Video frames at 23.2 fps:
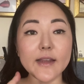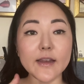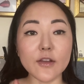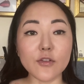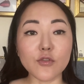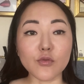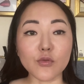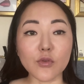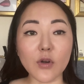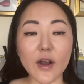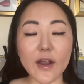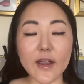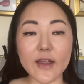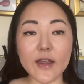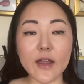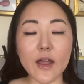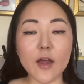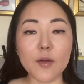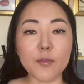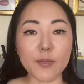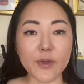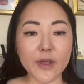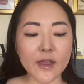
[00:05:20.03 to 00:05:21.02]
dry
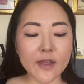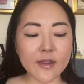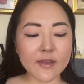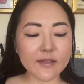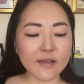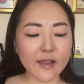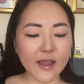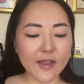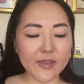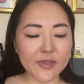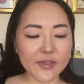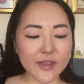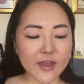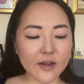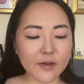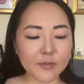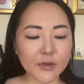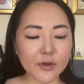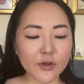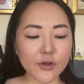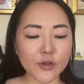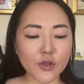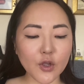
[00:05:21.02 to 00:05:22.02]
a bit, and then I'm
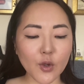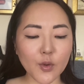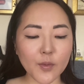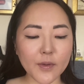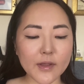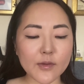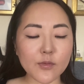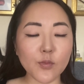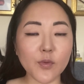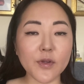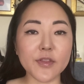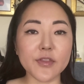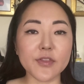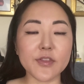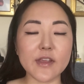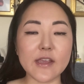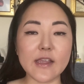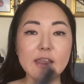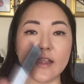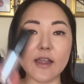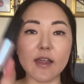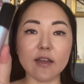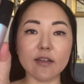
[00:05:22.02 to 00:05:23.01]
going to go in with
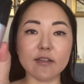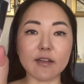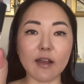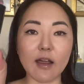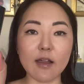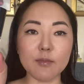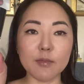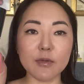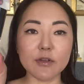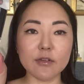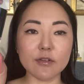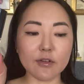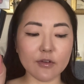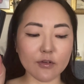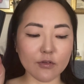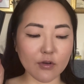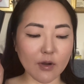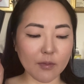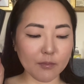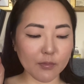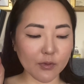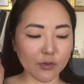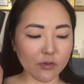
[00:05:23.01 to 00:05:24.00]
the diamond
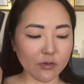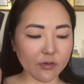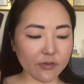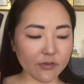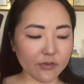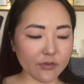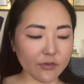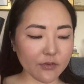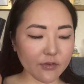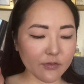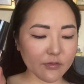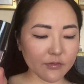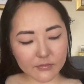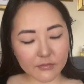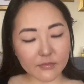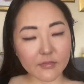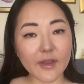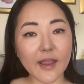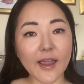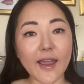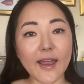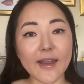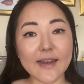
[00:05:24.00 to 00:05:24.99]
crumbles
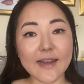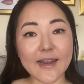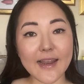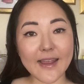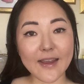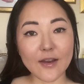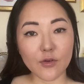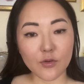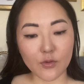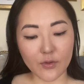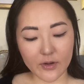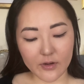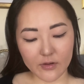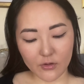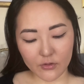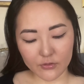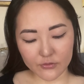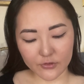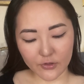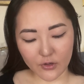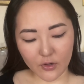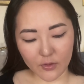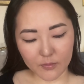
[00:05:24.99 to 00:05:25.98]
and layer it on
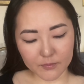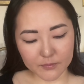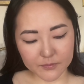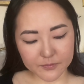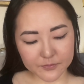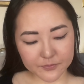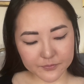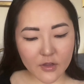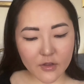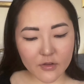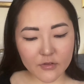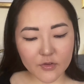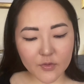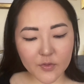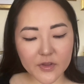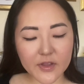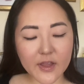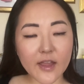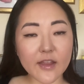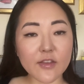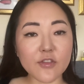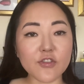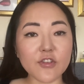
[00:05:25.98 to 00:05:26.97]
top. So
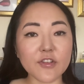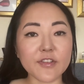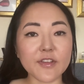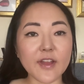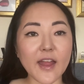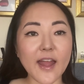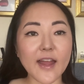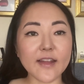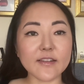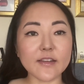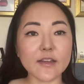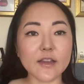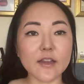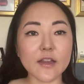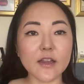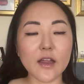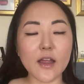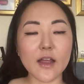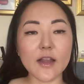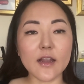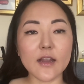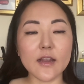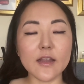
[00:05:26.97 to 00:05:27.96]
again, just adding
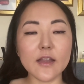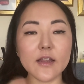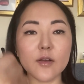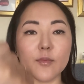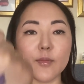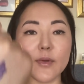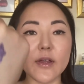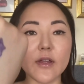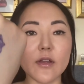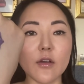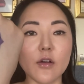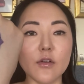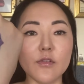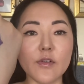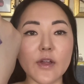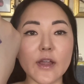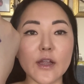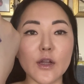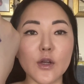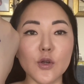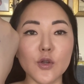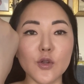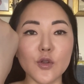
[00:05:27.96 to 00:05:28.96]
a little bit of a
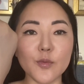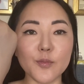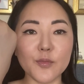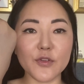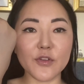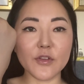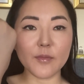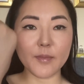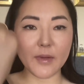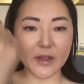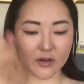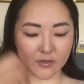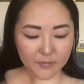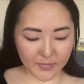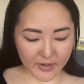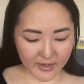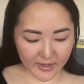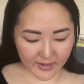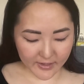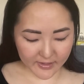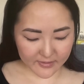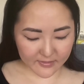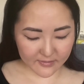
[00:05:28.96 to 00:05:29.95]
gloop to the back of my
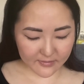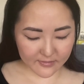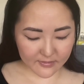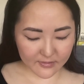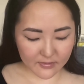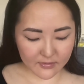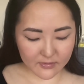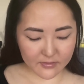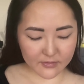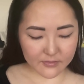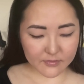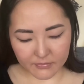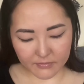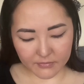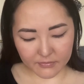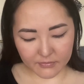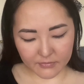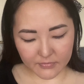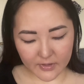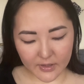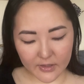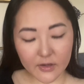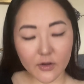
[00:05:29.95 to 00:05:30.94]
hand,
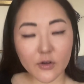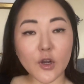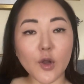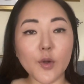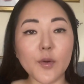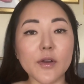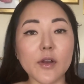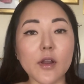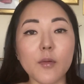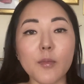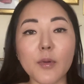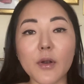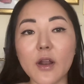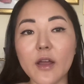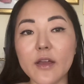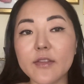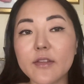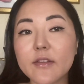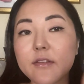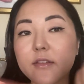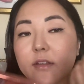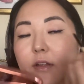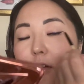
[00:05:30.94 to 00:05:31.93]
and I'll go and apply
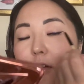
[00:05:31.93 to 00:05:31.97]
this now.